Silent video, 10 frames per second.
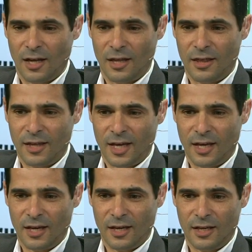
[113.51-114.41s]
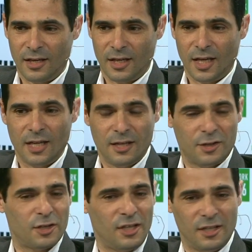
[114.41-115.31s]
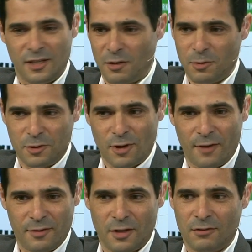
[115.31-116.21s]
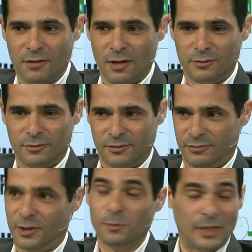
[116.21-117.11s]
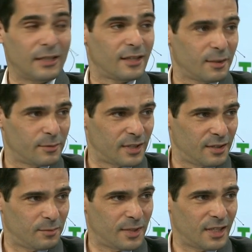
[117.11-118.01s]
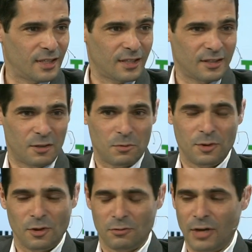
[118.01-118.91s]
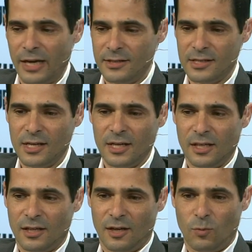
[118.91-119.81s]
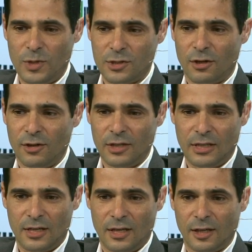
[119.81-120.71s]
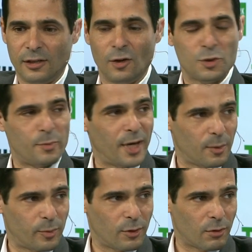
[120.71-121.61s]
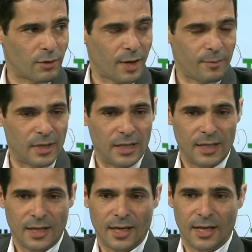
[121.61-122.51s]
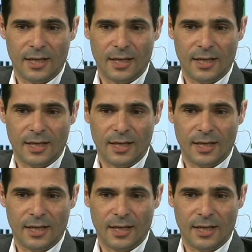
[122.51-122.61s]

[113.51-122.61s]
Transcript: They initially they were driving around completely empty, meaning there were no rides. We started a closed beta program in,